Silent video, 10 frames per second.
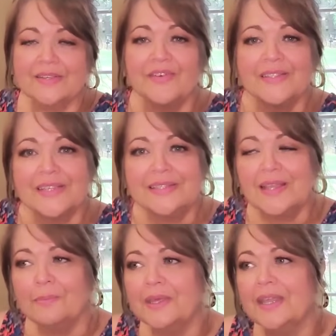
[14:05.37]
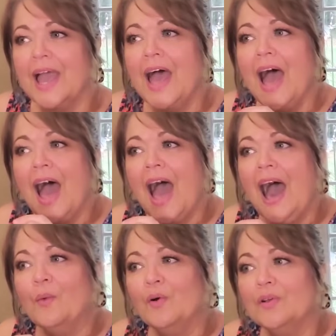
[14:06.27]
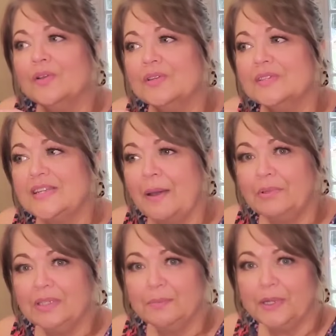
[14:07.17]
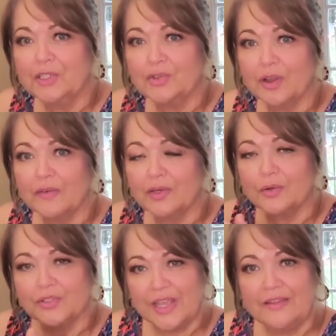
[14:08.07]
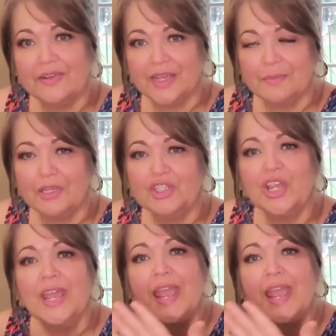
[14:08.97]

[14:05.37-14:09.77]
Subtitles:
If I see something, I will snap a little picture of it or save an image,